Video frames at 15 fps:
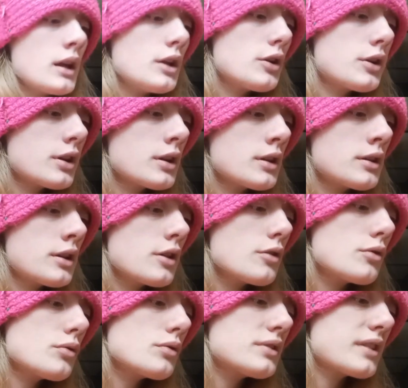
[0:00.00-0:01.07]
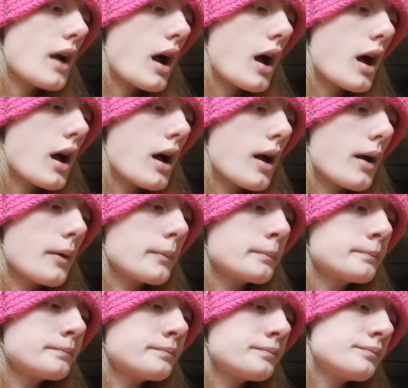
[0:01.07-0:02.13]
you can use
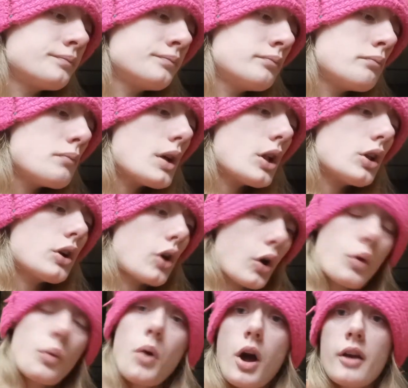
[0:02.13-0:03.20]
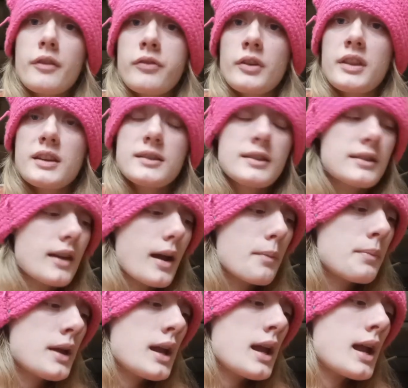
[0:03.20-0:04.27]
um, milk or water for this
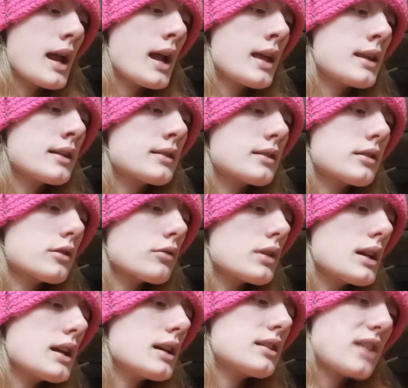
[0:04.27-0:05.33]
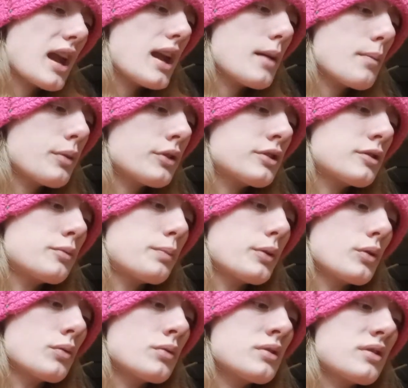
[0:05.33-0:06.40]
step, and it's three
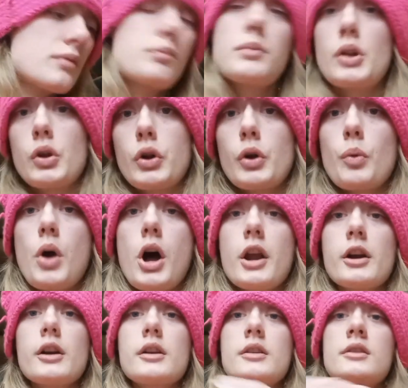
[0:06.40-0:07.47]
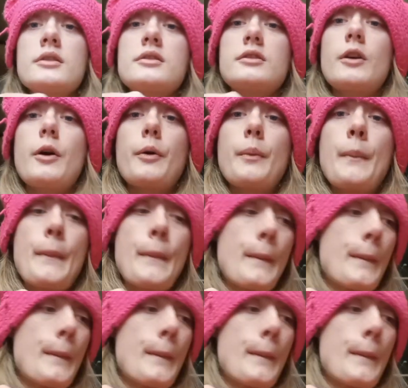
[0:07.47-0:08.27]
tablespoons of milk or water. So,